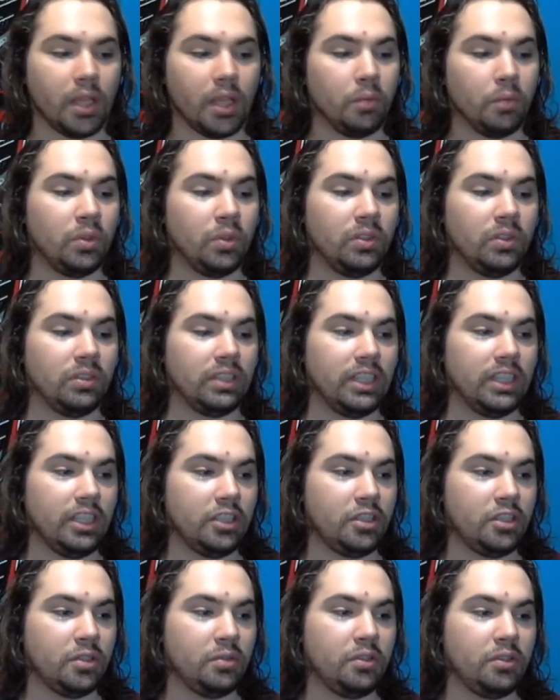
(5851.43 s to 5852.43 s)
will
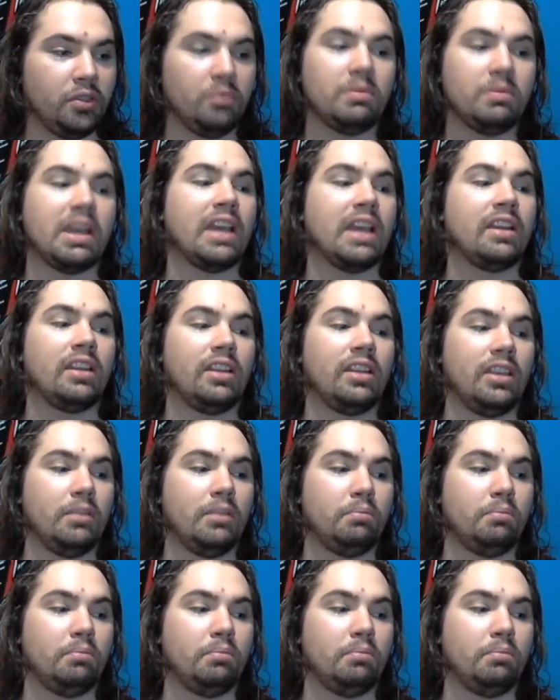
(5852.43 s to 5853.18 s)
lead to humanity